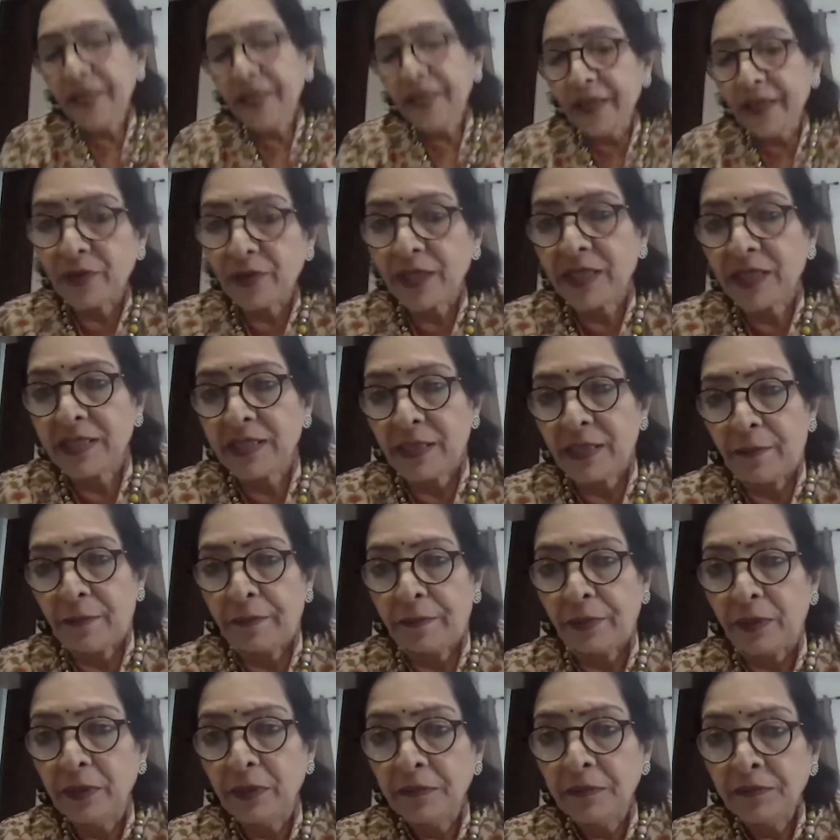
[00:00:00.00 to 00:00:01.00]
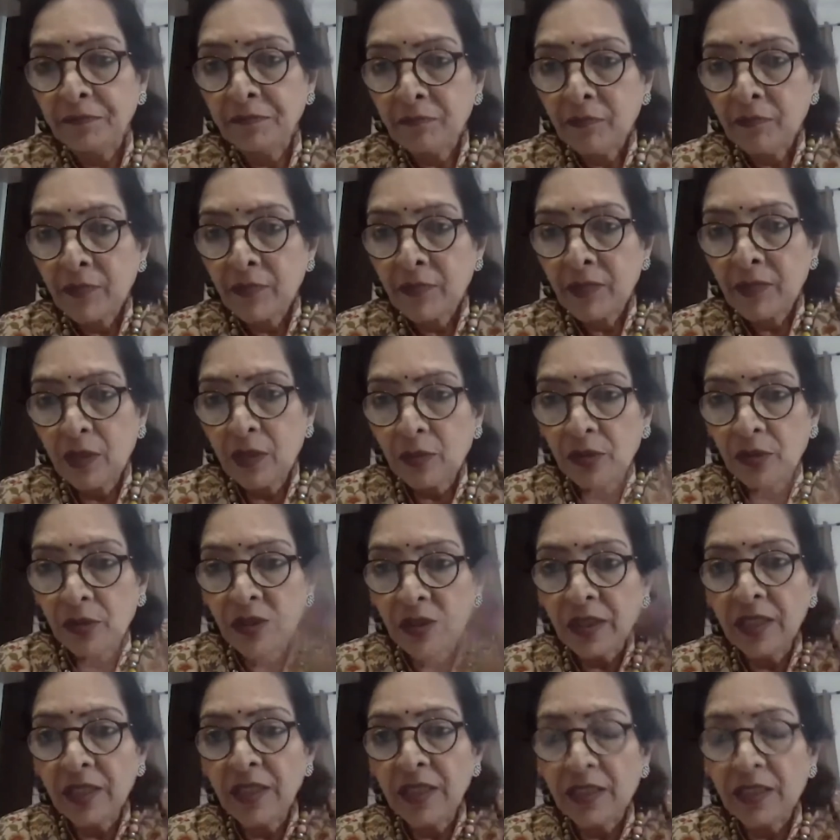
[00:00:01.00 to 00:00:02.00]
every day, for example.
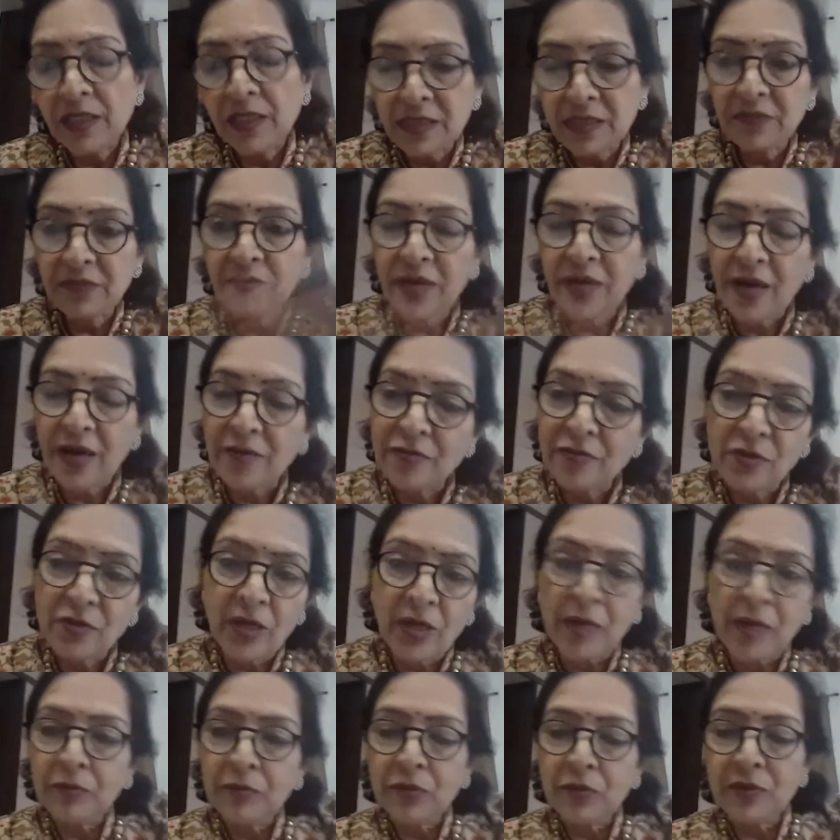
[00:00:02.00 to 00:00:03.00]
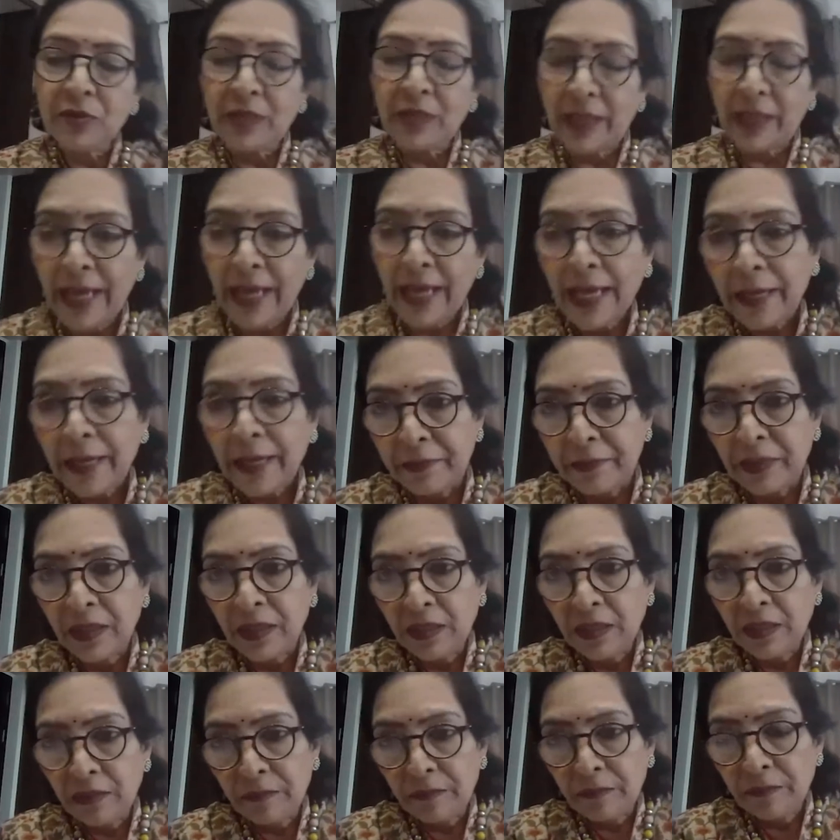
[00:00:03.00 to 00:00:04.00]
Now, he doesn't even have to come to the
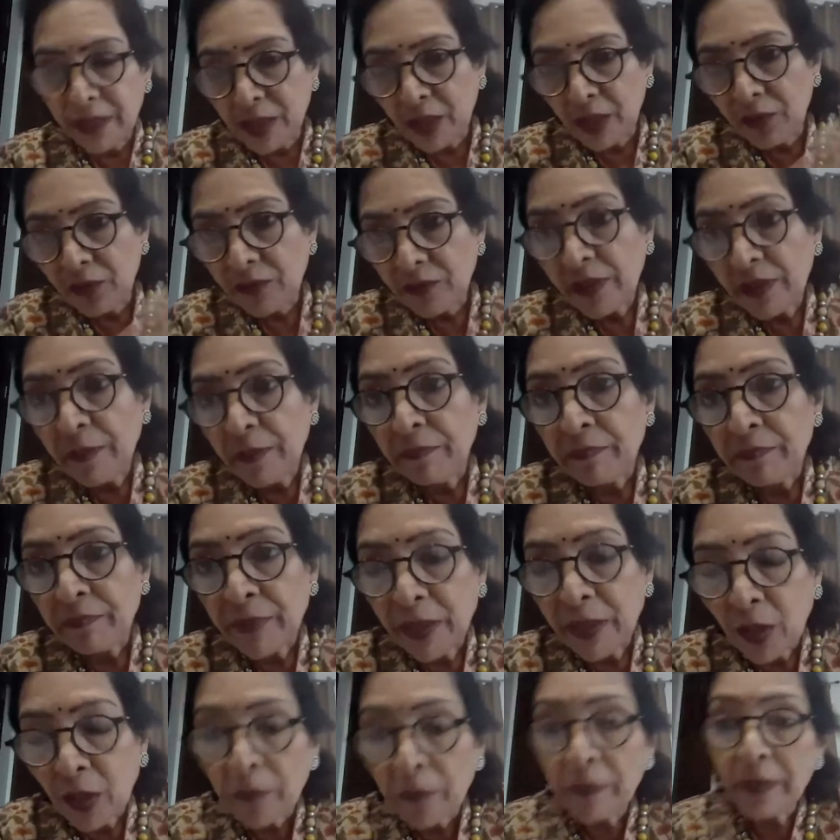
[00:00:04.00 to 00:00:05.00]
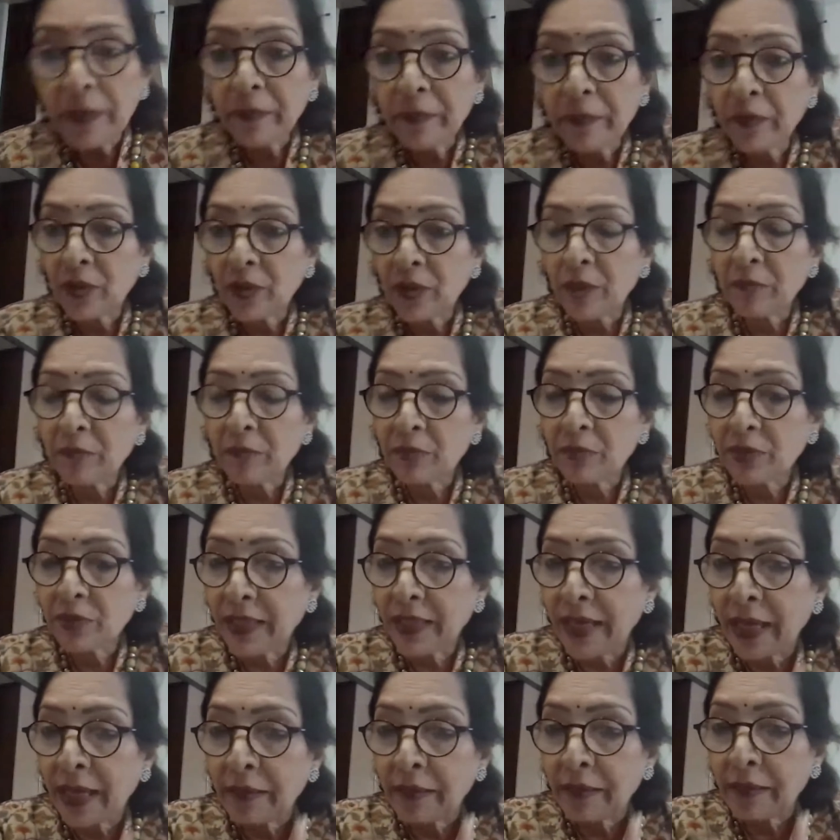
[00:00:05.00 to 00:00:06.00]
lab. Many of them may not be able to
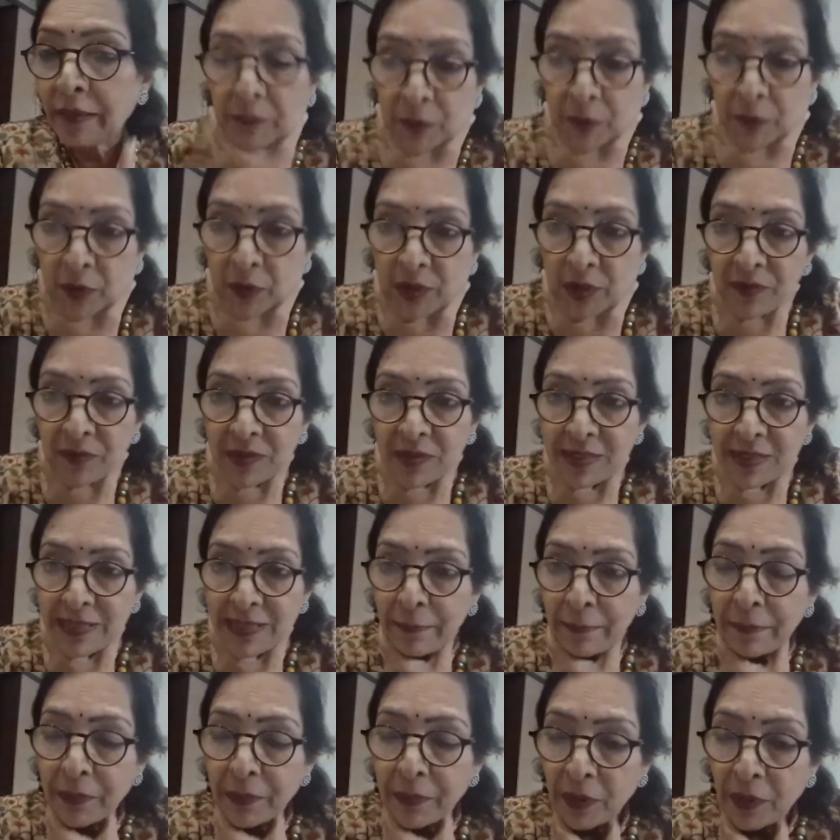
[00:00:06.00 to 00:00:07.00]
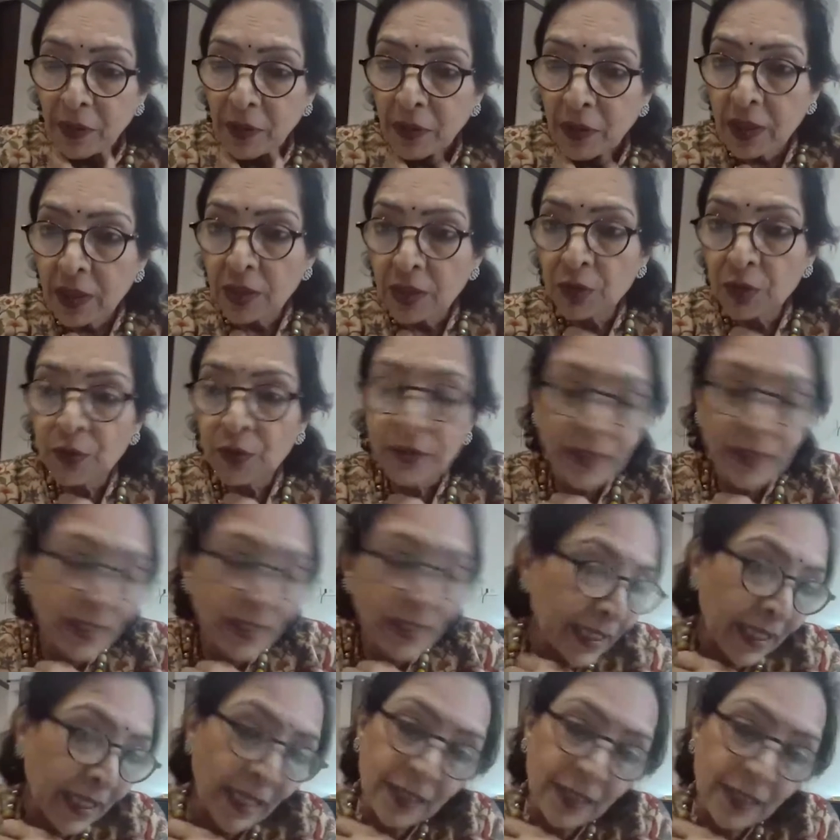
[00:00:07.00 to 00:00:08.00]
come to the lab to give a sample.
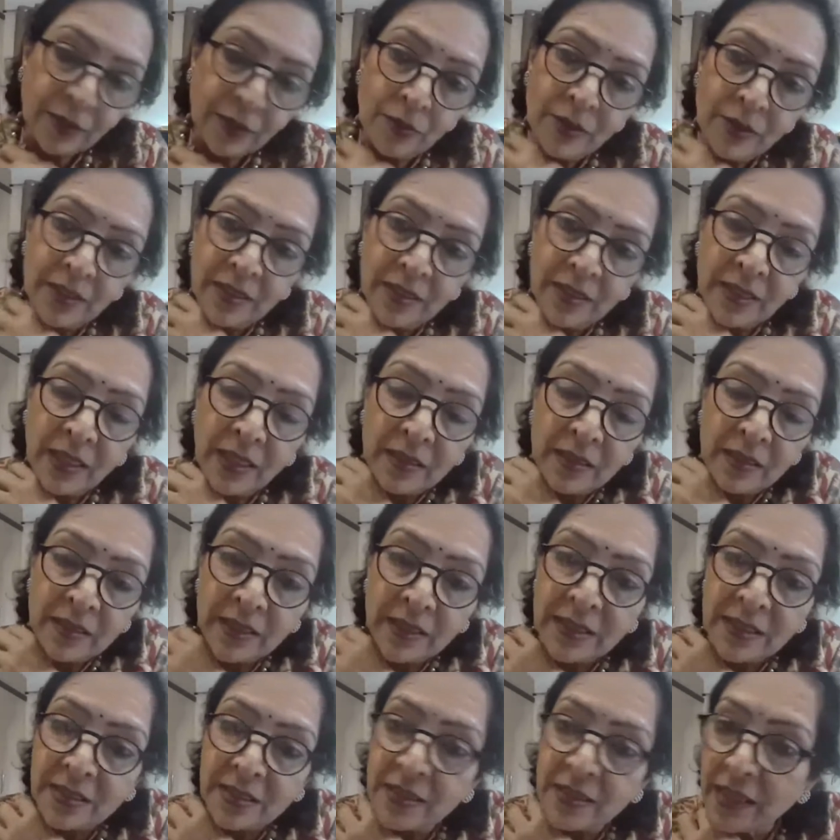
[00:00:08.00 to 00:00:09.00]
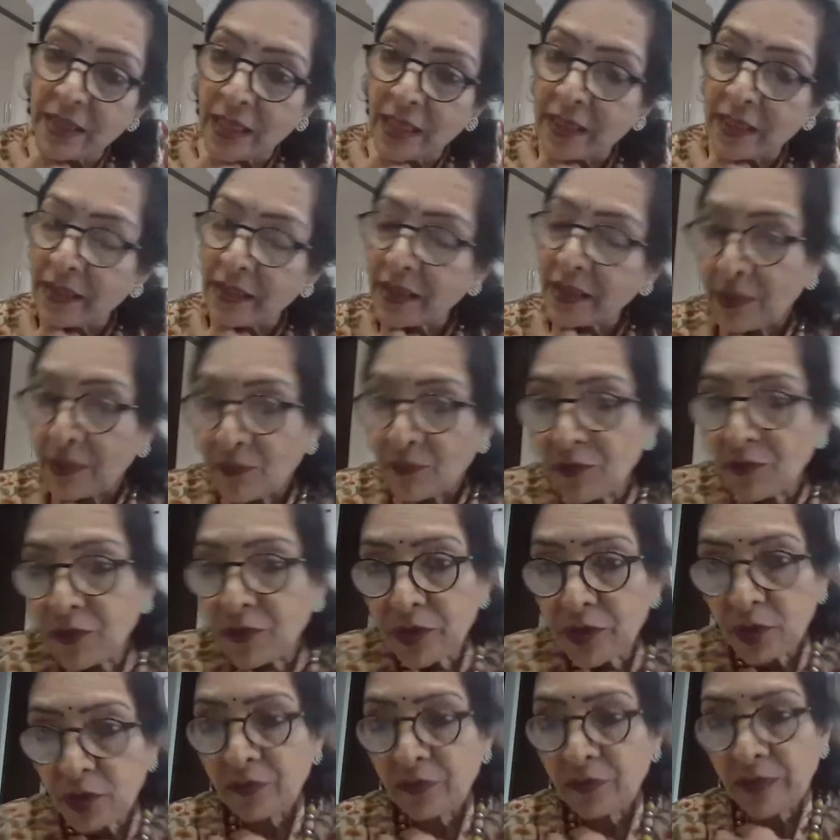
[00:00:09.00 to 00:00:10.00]
So they can actually test it at the
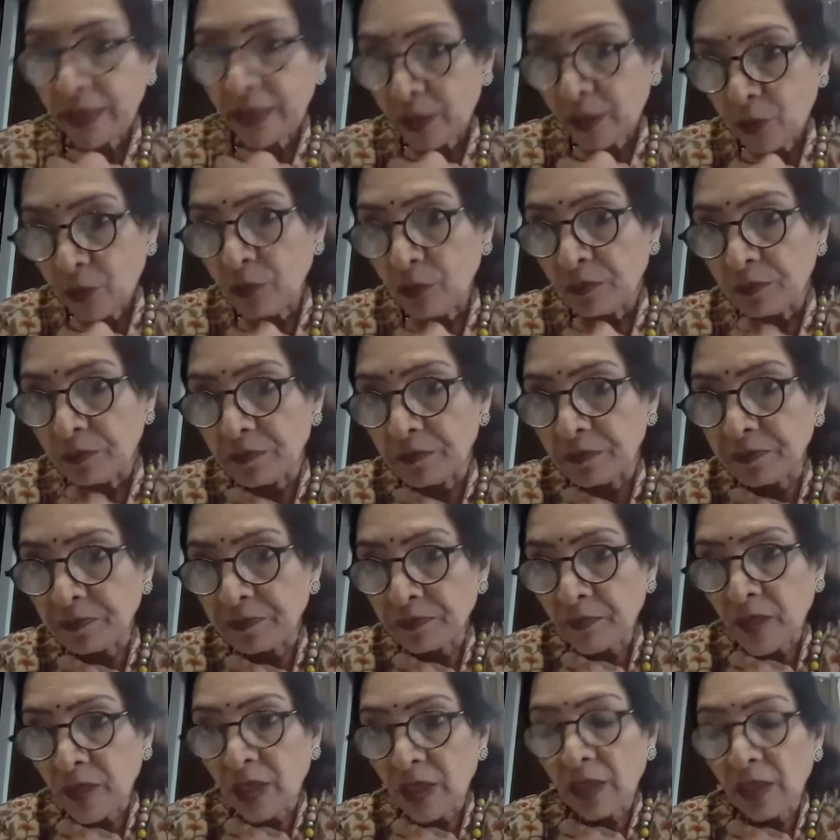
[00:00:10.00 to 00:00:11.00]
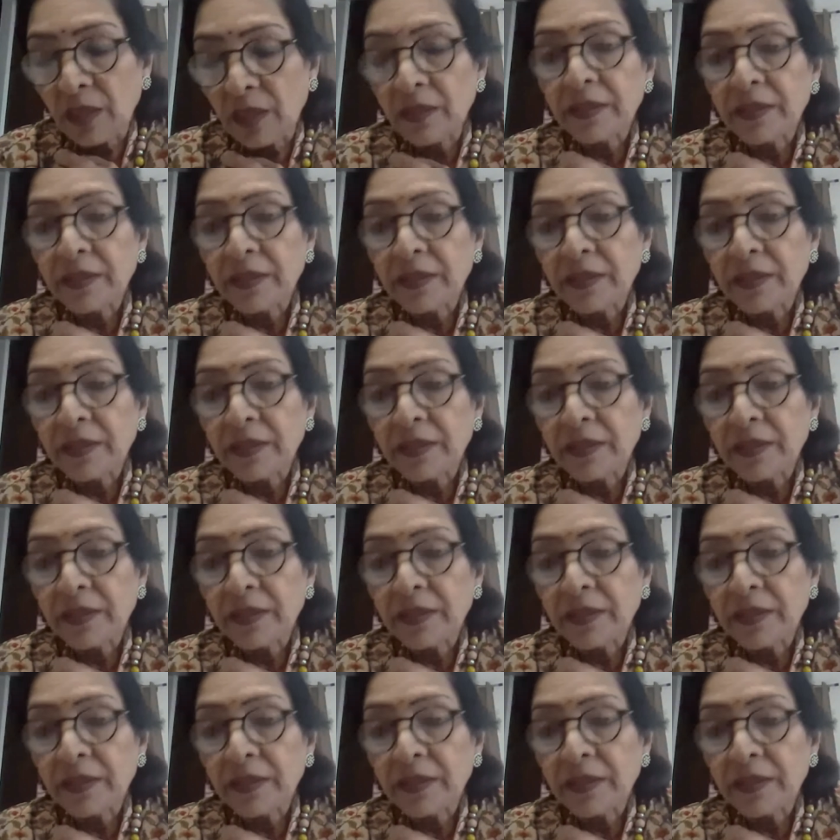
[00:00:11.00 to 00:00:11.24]
comfort of their home.